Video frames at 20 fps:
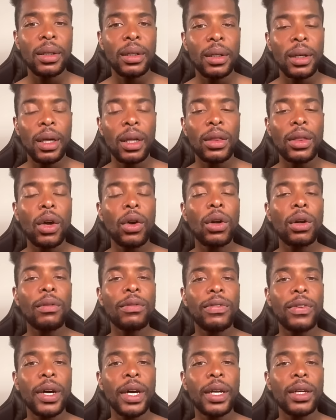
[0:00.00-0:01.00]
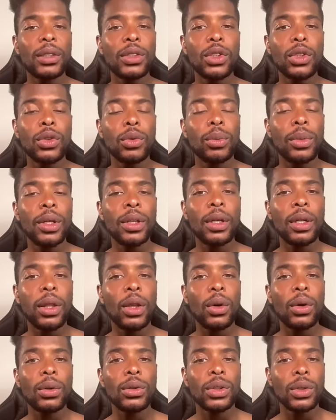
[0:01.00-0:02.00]
And throw them fucking too many
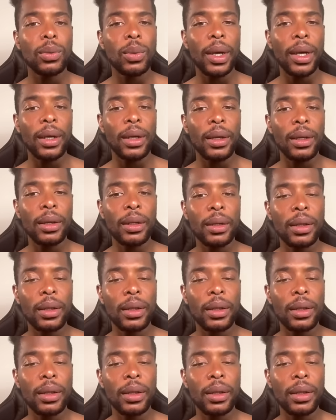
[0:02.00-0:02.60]
clothes away.